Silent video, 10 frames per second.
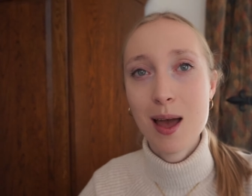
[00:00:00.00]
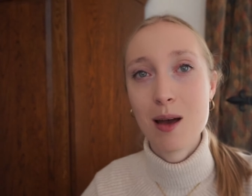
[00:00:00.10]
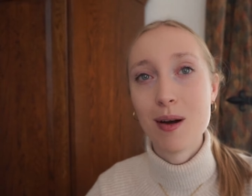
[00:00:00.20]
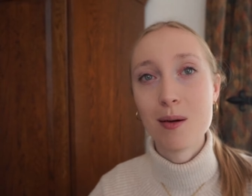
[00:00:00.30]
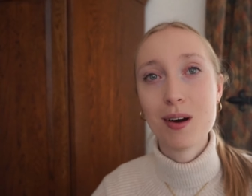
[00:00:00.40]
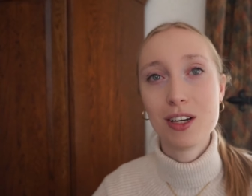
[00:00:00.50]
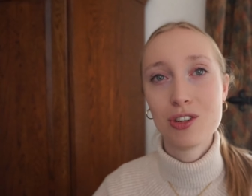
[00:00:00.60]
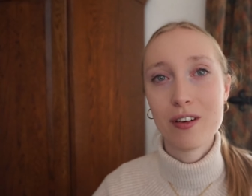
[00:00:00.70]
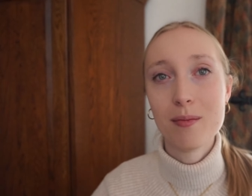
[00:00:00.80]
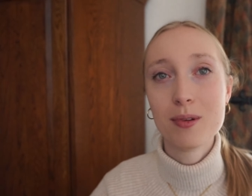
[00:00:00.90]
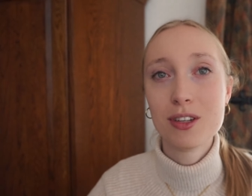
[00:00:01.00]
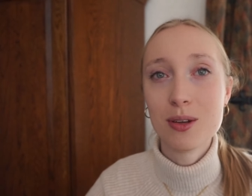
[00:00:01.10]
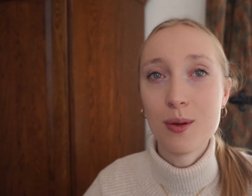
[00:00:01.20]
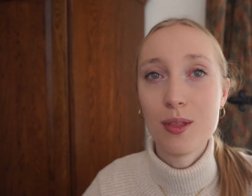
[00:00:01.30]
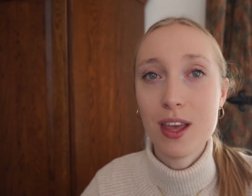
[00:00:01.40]
about my trip
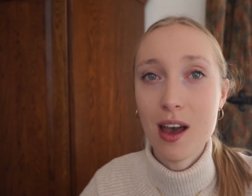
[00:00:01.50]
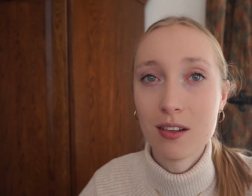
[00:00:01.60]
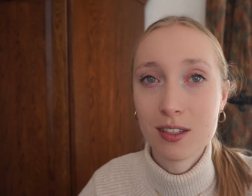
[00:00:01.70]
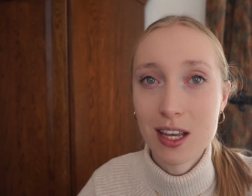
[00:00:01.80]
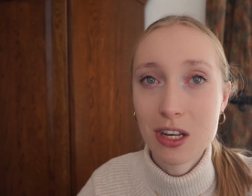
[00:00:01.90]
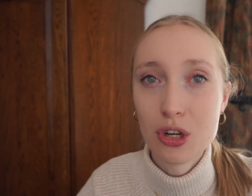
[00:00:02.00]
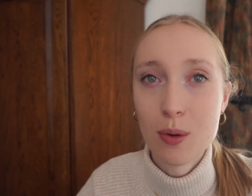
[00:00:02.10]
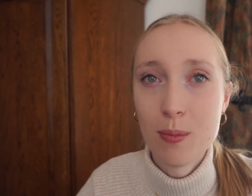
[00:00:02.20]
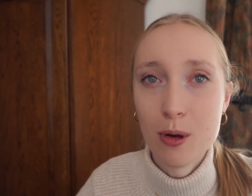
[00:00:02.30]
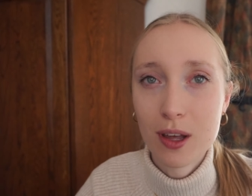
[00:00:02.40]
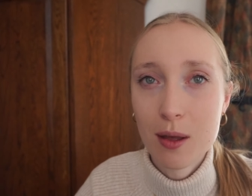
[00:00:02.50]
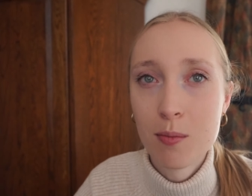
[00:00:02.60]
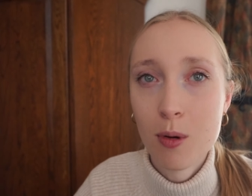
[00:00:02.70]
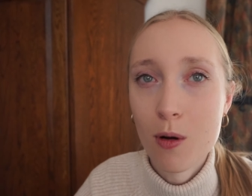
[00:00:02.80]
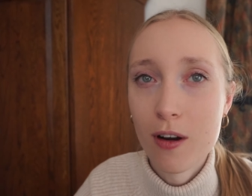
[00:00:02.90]
to the Alsager Book
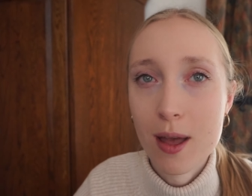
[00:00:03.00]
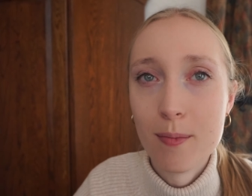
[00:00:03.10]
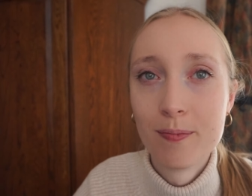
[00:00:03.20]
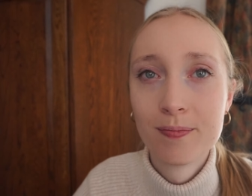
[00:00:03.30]
Emporium.